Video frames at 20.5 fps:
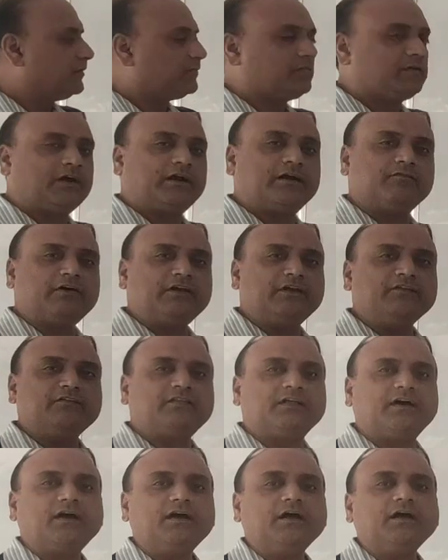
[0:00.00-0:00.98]
Third one is
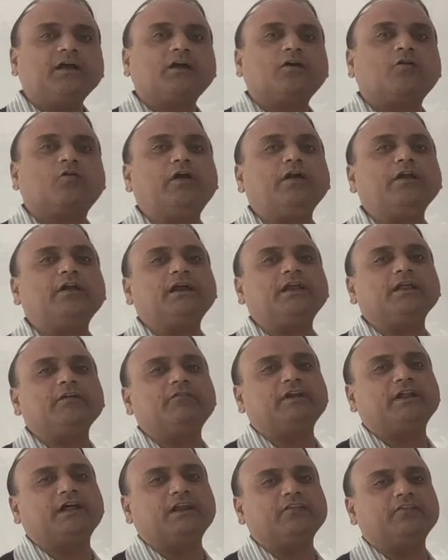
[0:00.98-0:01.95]
the
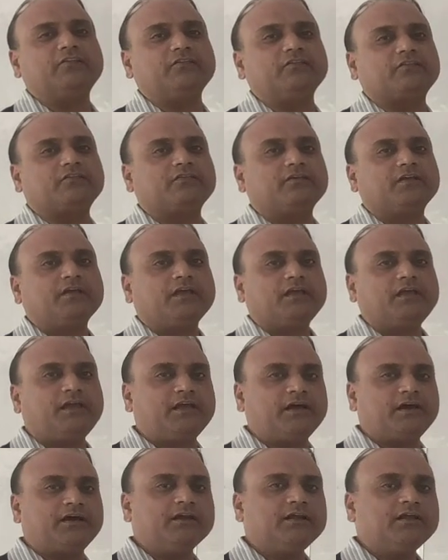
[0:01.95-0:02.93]
quantitative analysis.
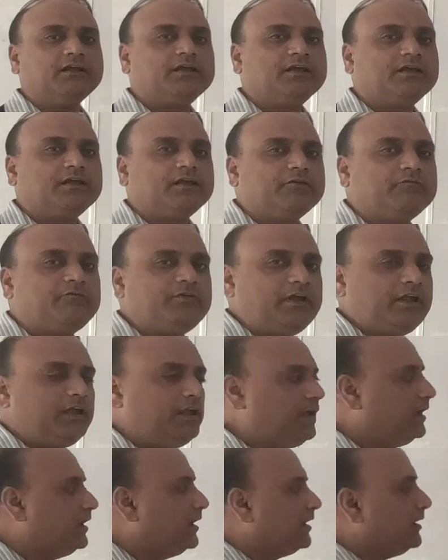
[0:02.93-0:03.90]
Here
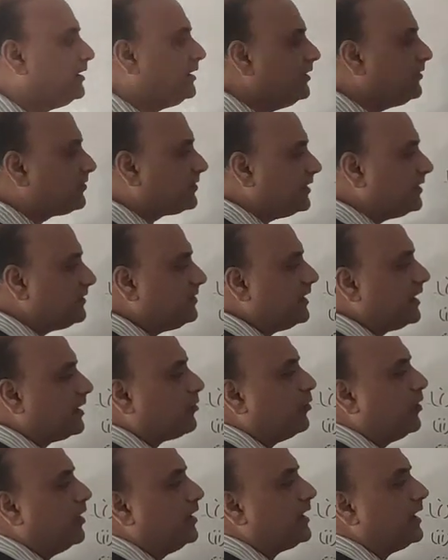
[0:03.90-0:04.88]
we discuss the
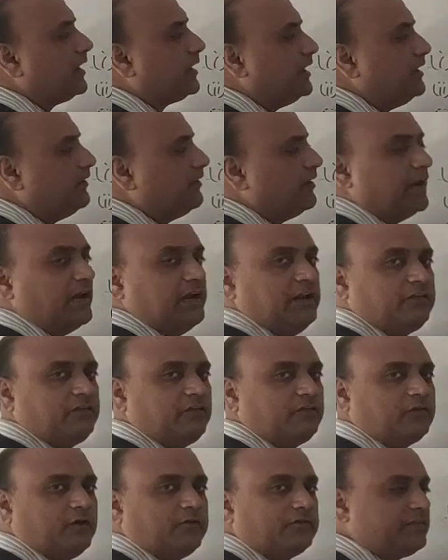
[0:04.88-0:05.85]
quantitative
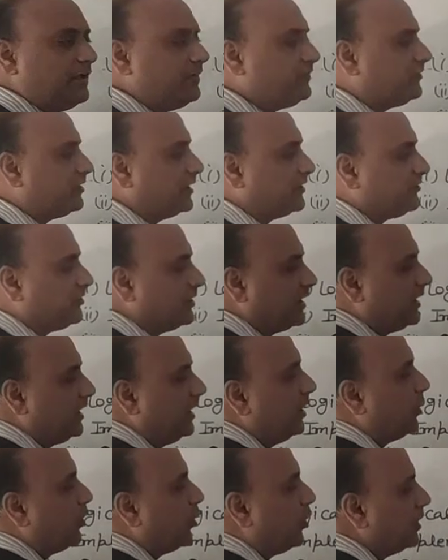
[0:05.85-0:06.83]
analysis of the
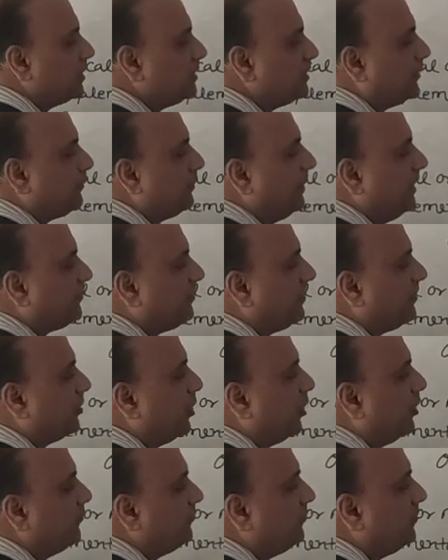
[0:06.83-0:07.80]
structure on the basis
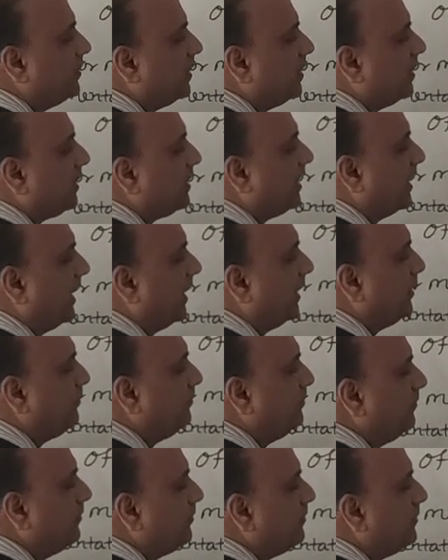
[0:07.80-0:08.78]
of
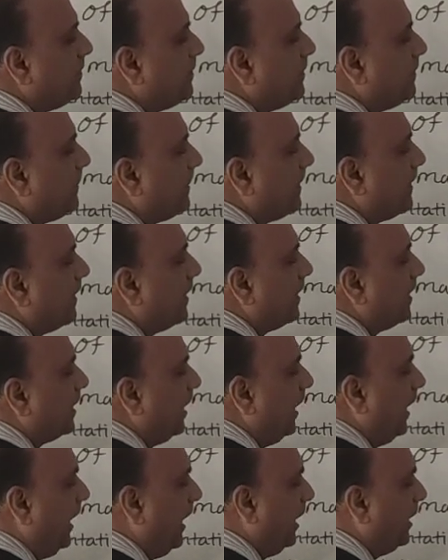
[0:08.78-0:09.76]
time
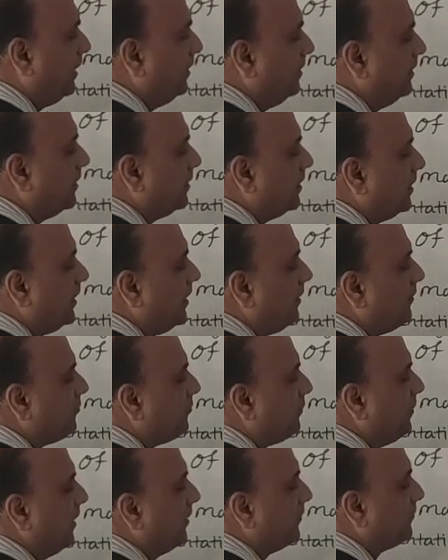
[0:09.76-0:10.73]
and
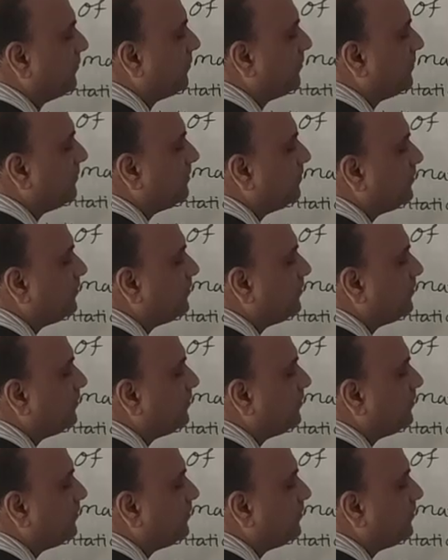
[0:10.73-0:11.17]
space.